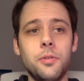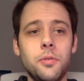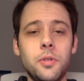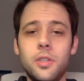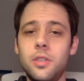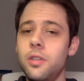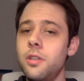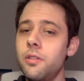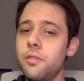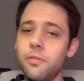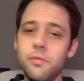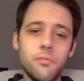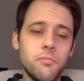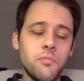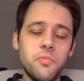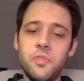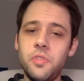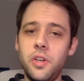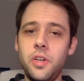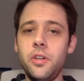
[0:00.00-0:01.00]
Well,
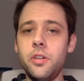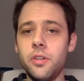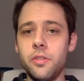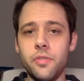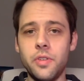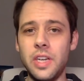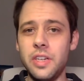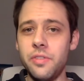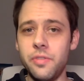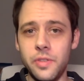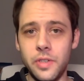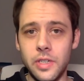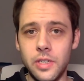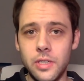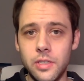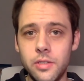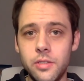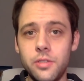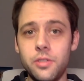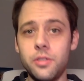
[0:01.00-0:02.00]
fair enough, I
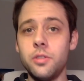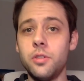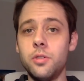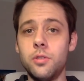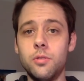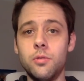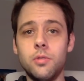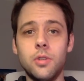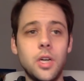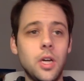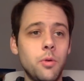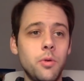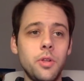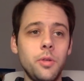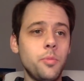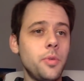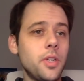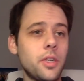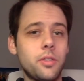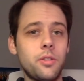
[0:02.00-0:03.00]
failed. So I
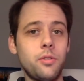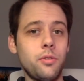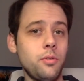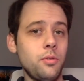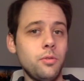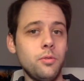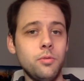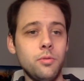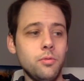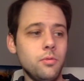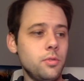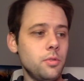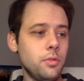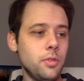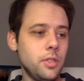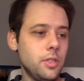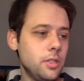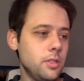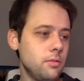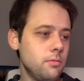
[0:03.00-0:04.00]
went back to
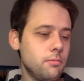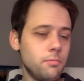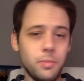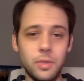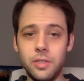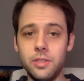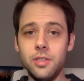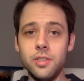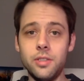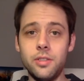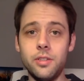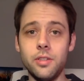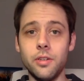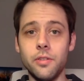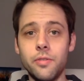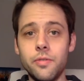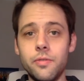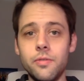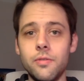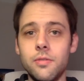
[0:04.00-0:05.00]
doing business
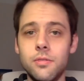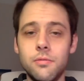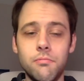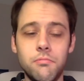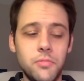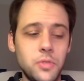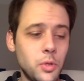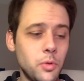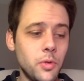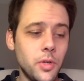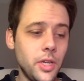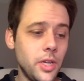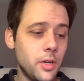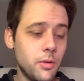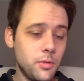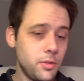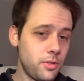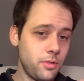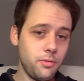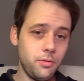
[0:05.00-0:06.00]
stuff the way I
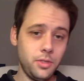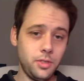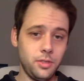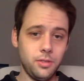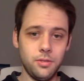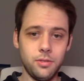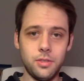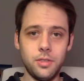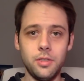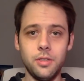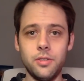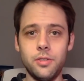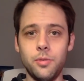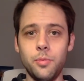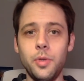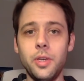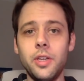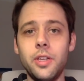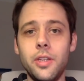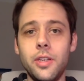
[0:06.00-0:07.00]
was doing since
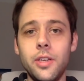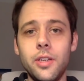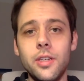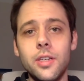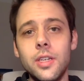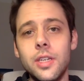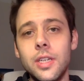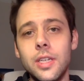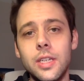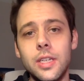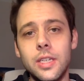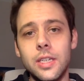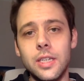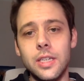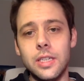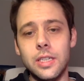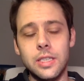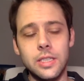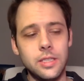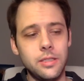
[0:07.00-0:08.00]
the beginning,
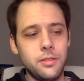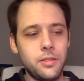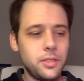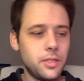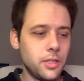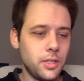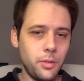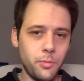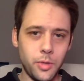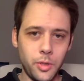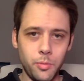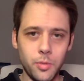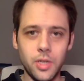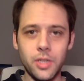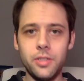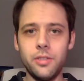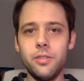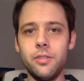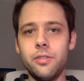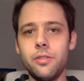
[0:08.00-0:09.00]
starting my
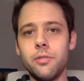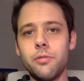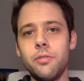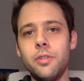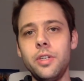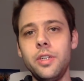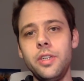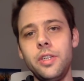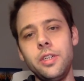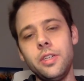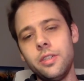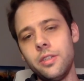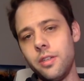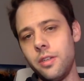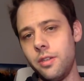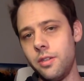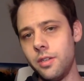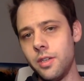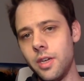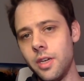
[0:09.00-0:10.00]
master's degree and
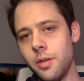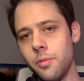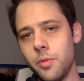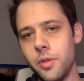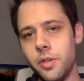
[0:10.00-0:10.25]
then had